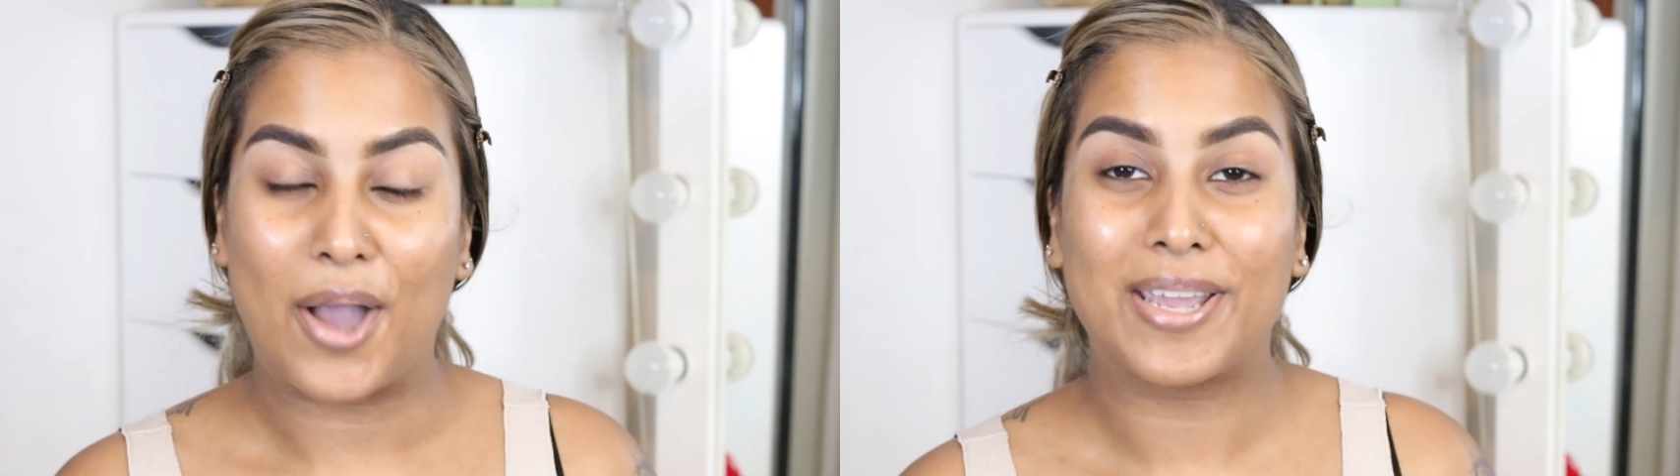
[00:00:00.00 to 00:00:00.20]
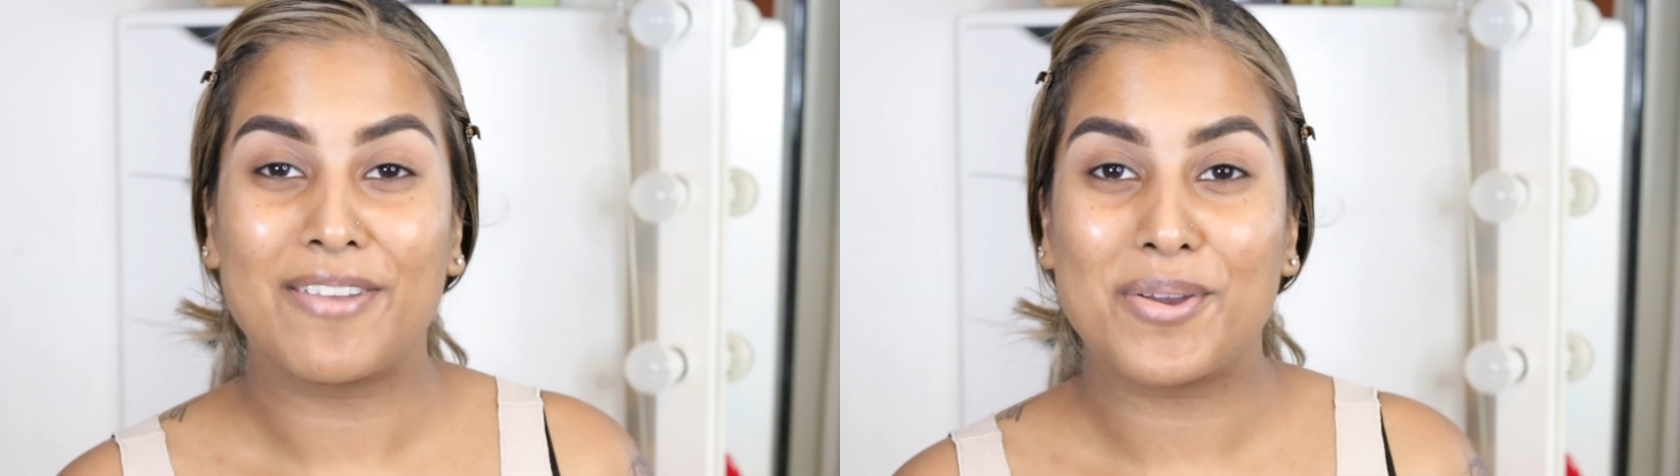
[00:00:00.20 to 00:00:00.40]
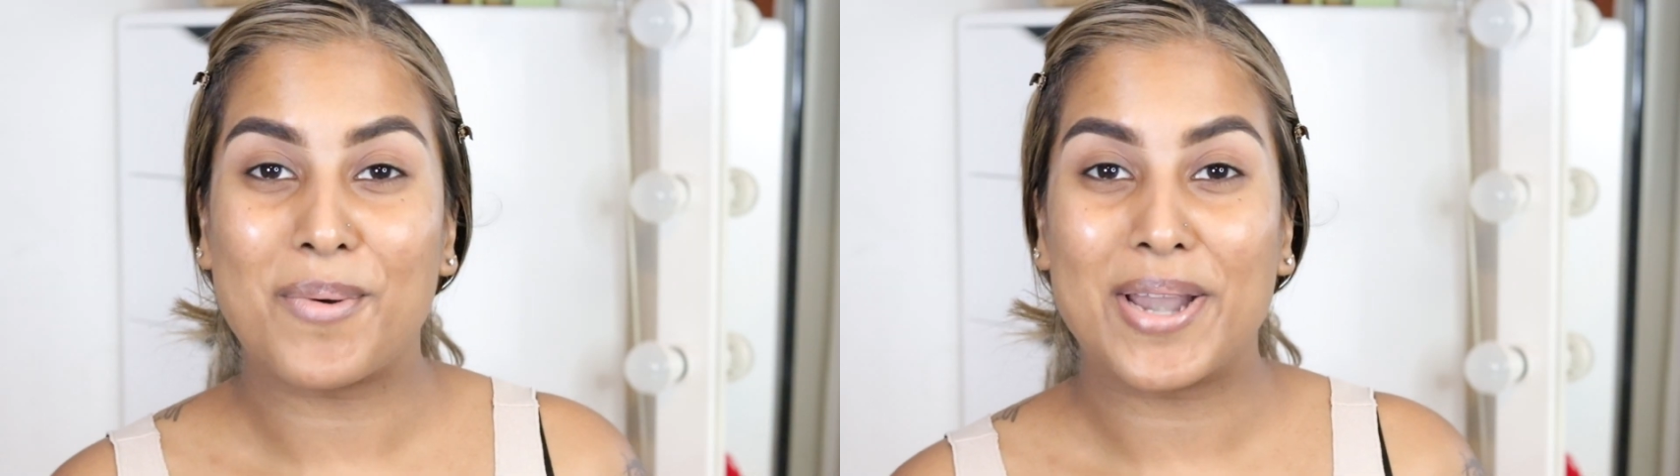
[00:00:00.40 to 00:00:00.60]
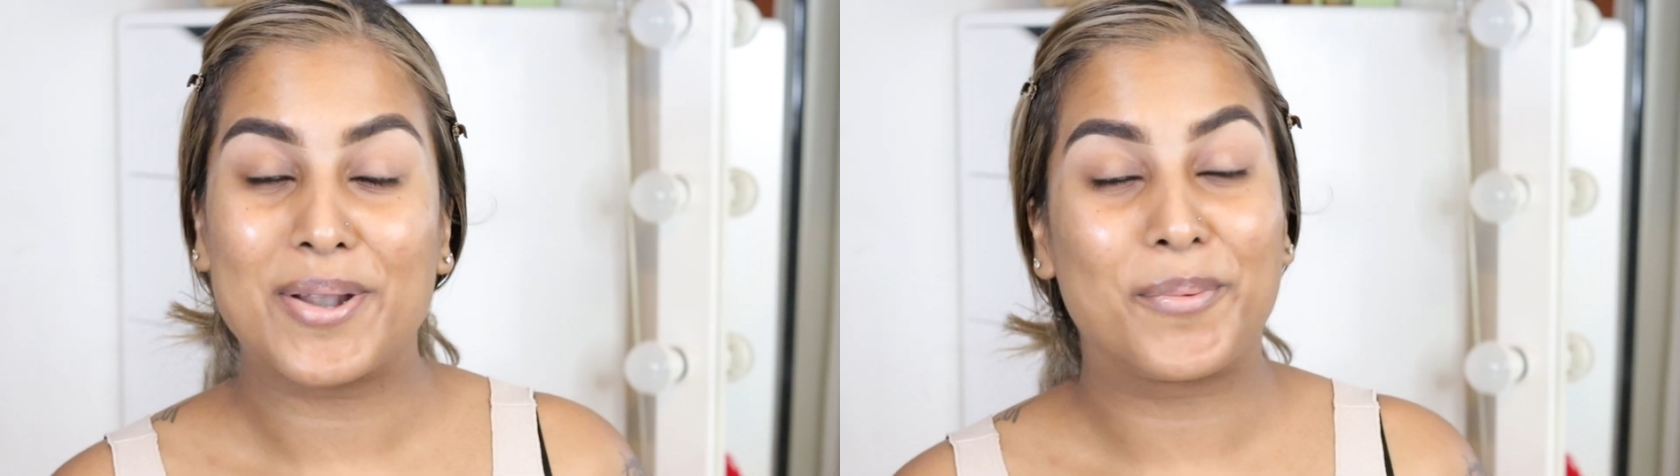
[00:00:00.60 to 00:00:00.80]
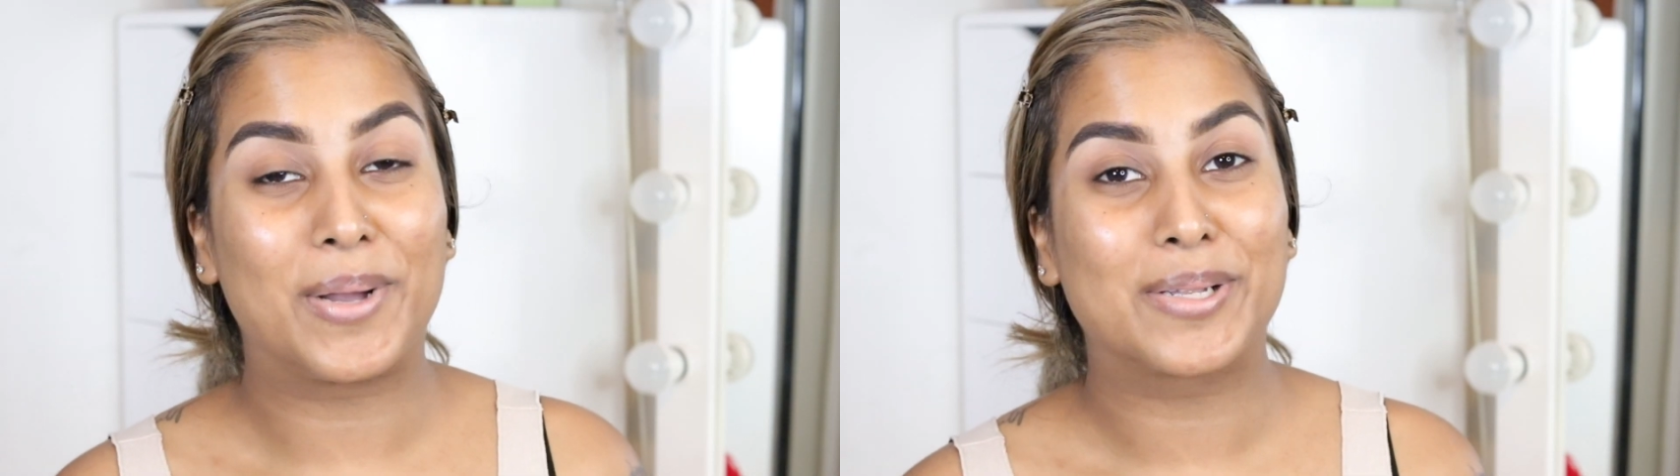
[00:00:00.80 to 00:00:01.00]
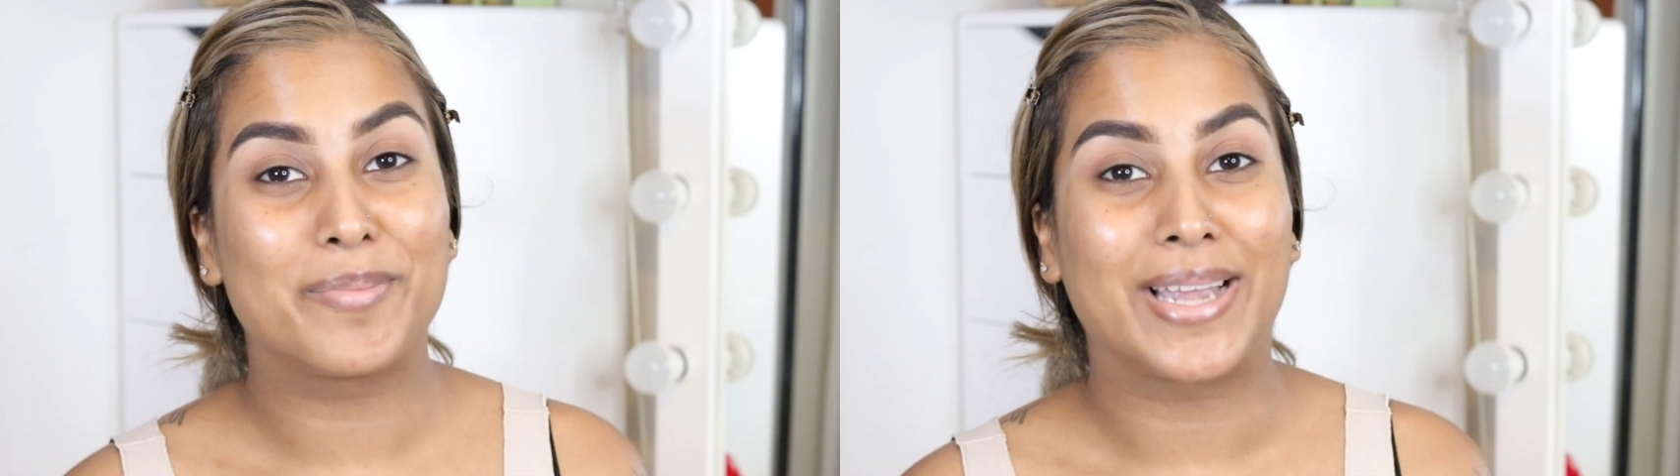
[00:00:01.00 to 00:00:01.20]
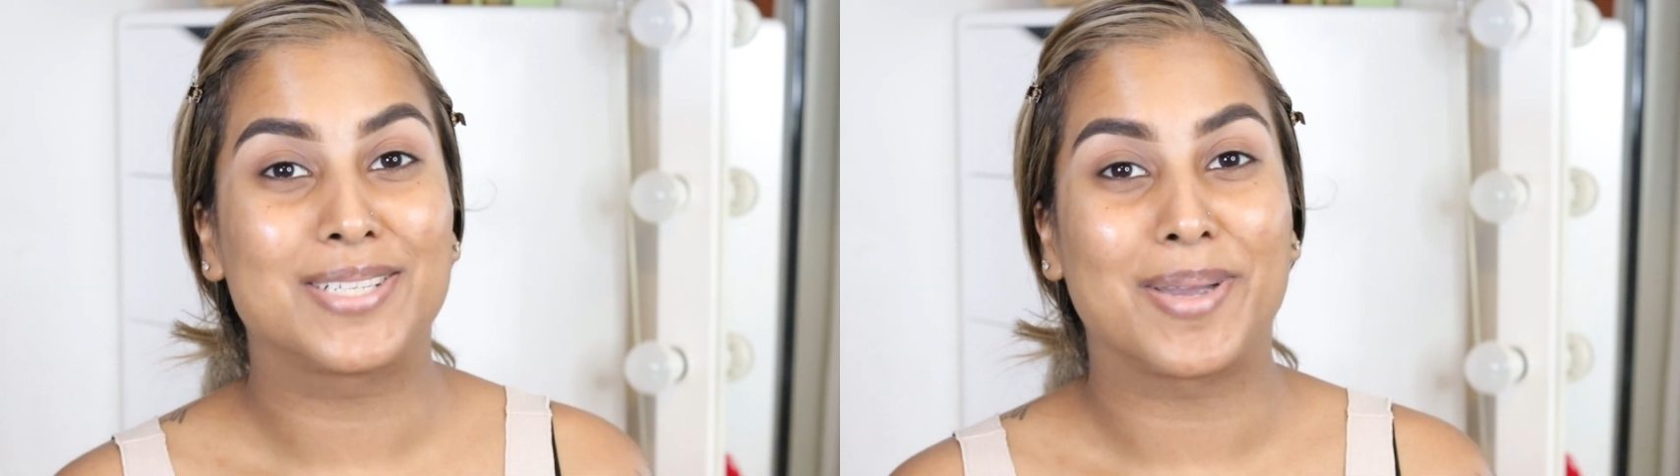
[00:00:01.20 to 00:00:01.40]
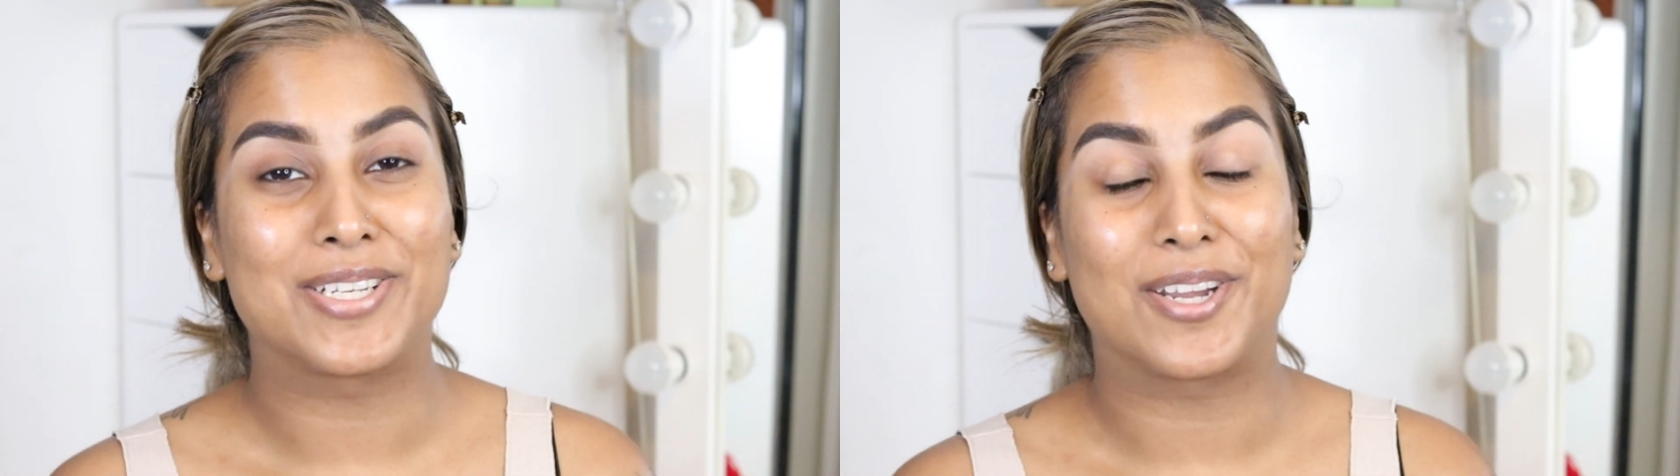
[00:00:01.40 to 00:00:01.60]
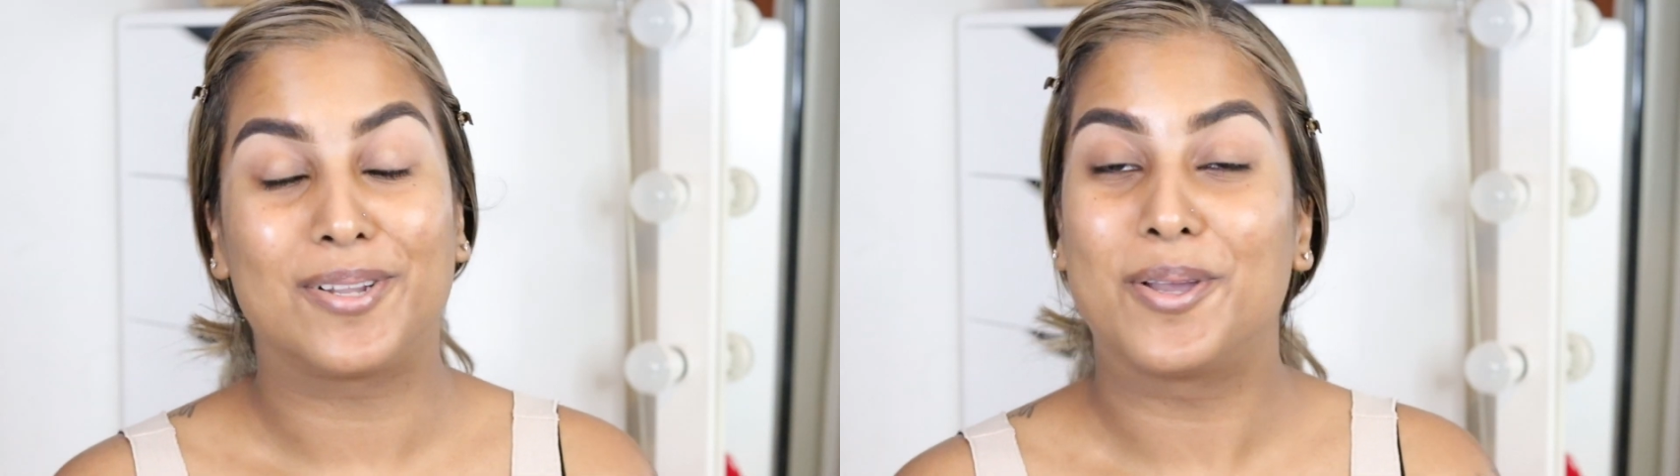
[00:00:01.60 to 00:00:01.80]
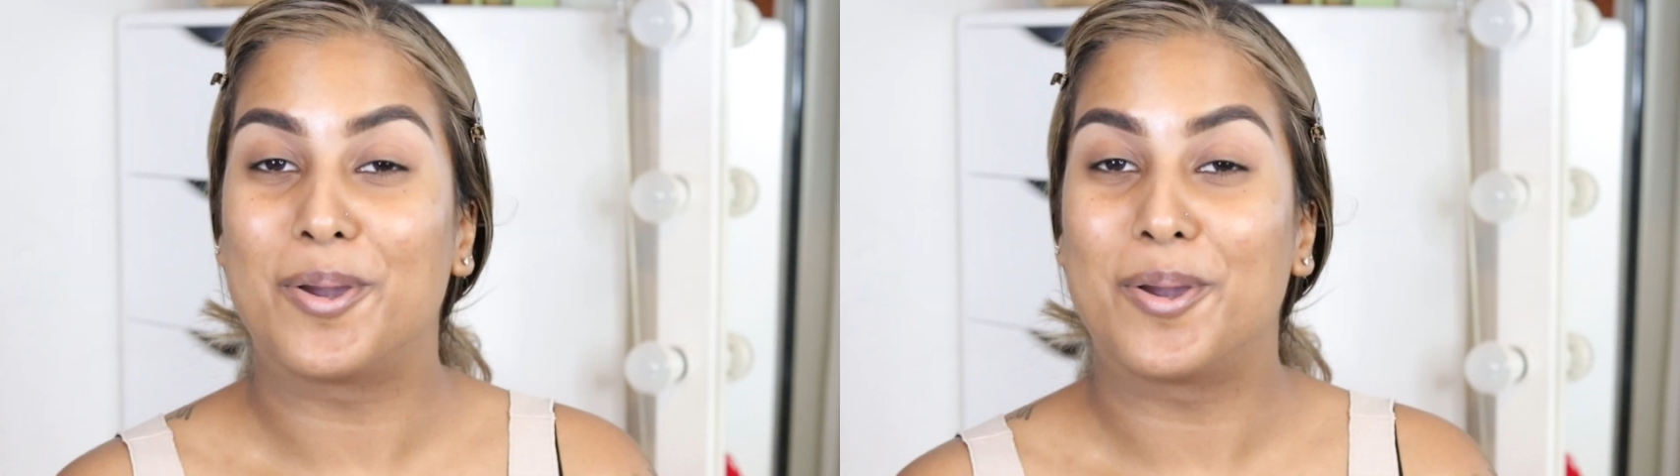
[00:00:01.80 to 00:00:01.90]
Okay everyone, welcome back to my channel.